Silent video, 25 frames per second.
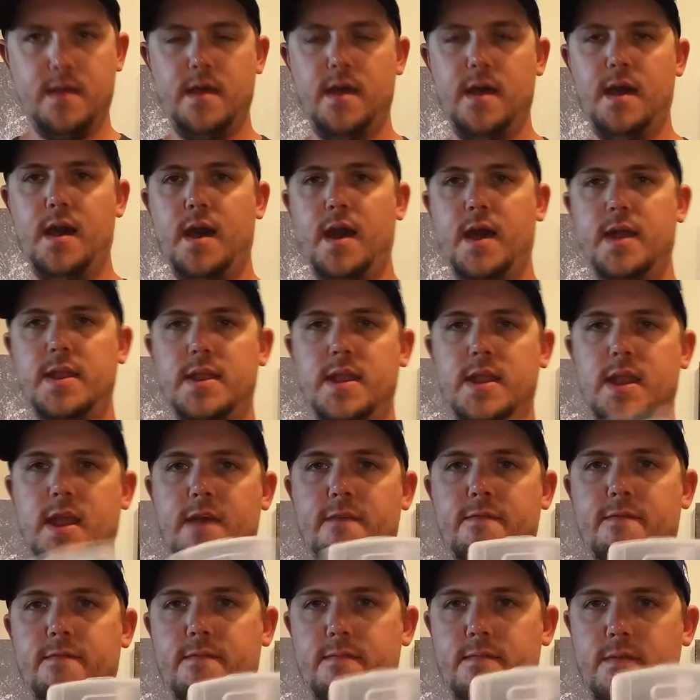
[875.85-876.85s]

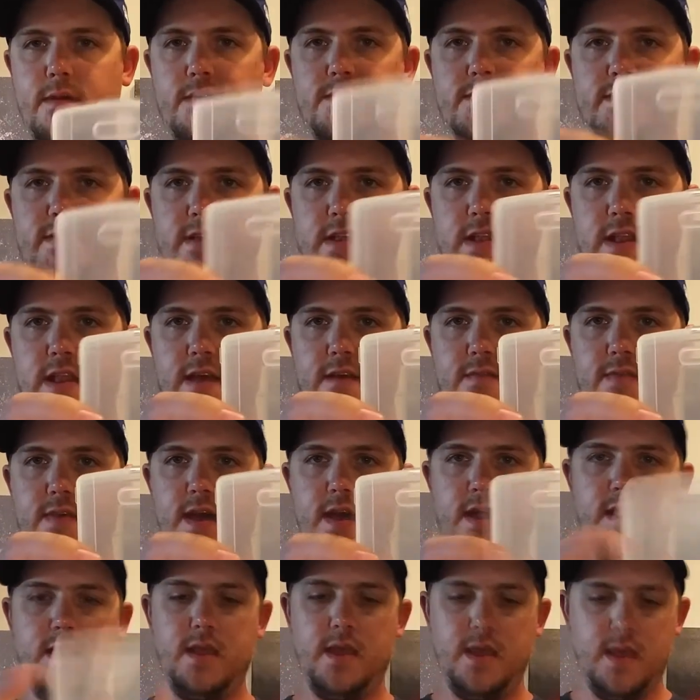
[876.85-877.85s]
Obviously didn't have
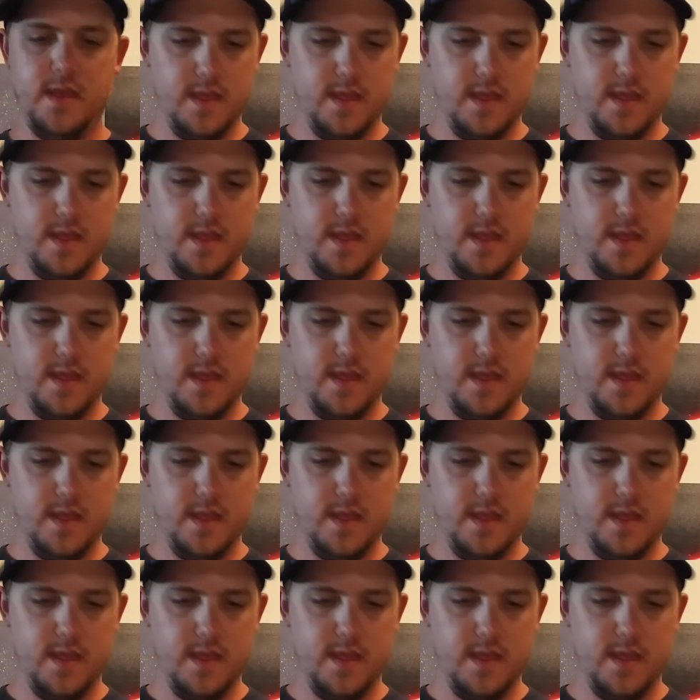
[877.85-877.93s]
that.